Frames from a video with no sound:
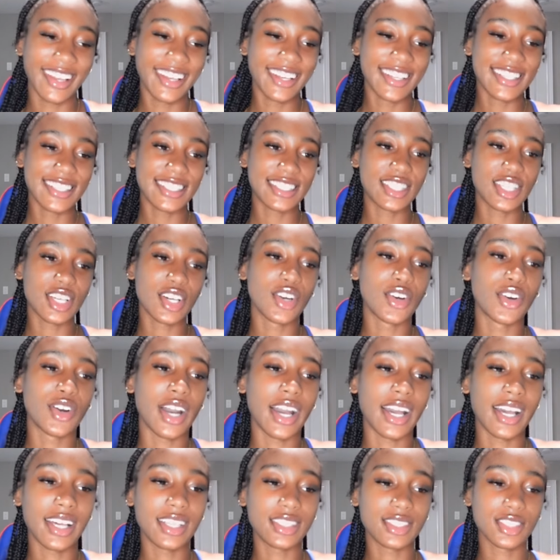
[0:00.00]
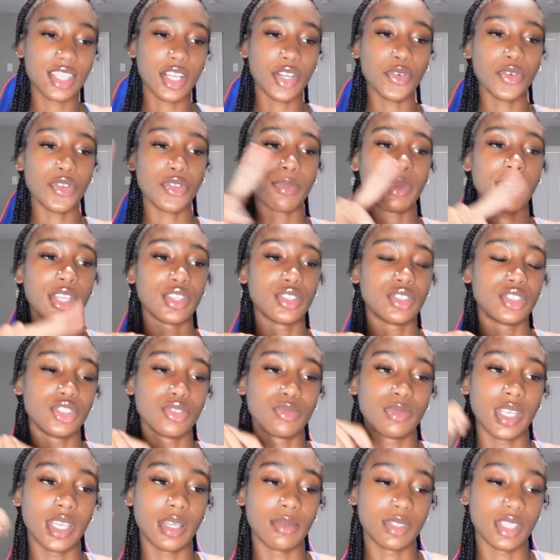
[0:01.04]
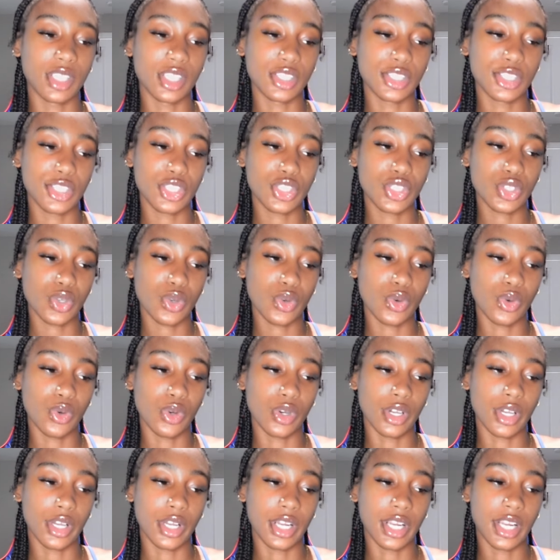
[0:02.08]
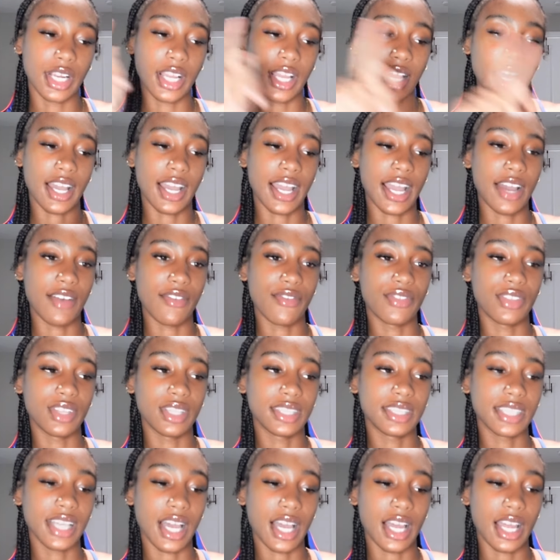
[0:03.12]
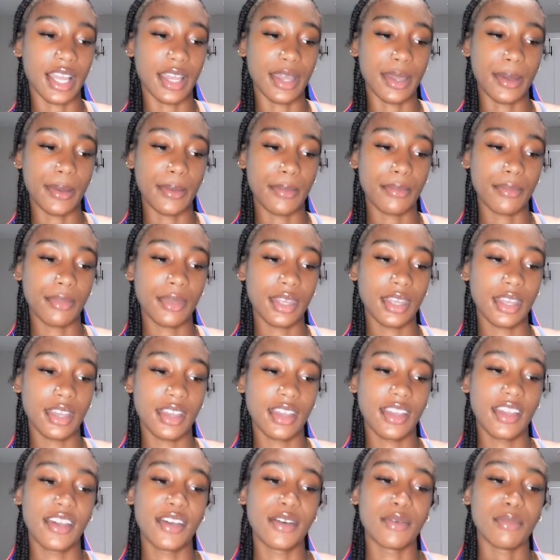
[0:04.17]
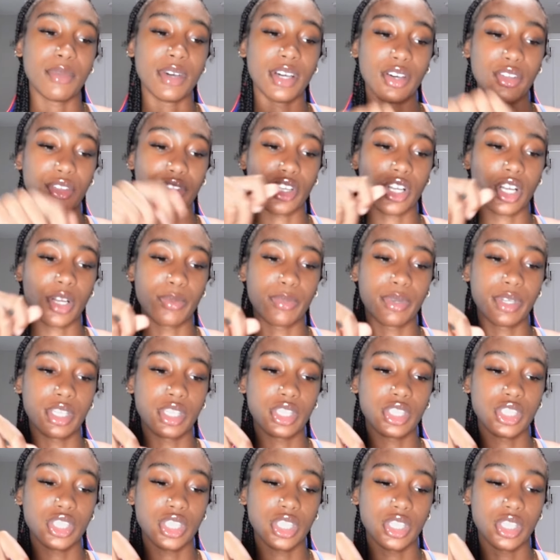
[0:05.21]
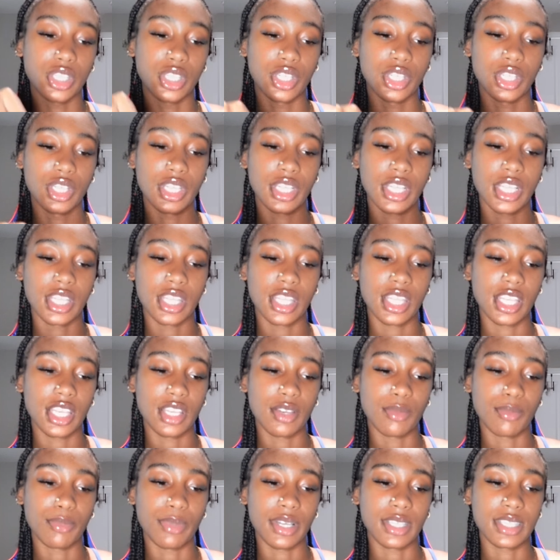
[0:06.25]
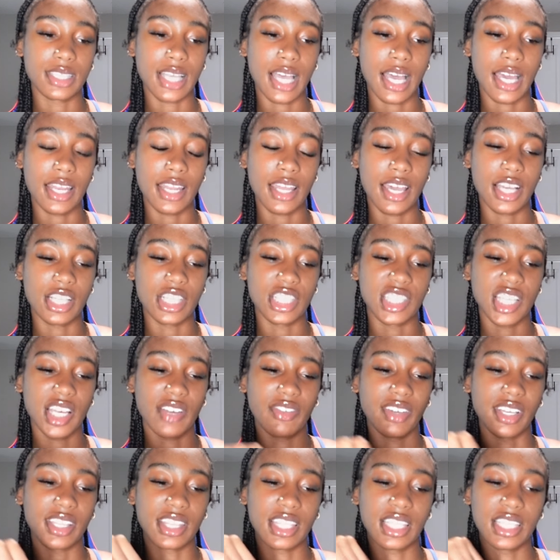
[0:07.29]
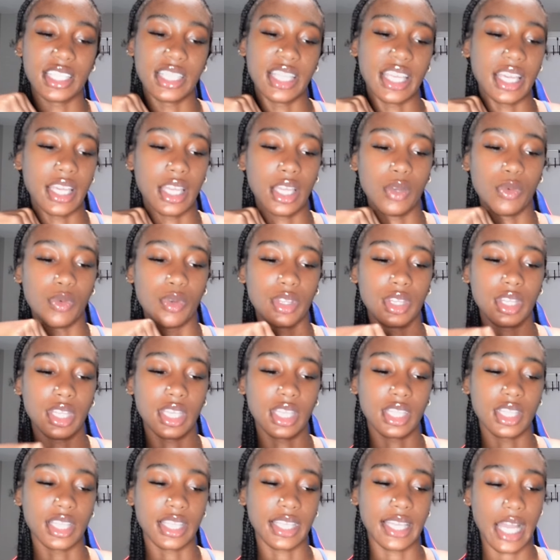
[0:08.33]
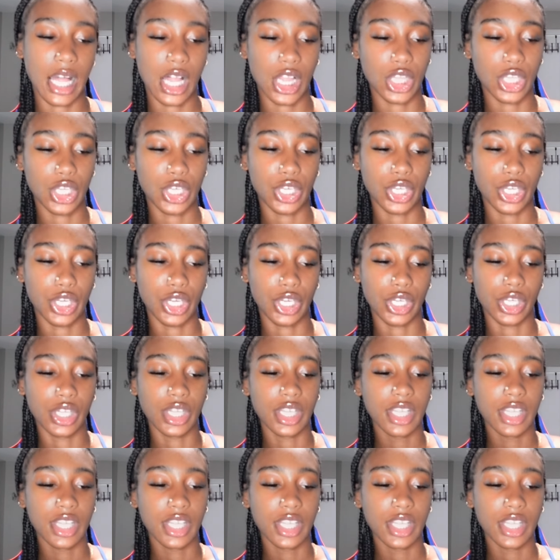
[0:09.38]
So I had start with my YouTube name, Genesis Shakur. I have the time, my health card picture, and then beside it, I just have like the date with like the calendar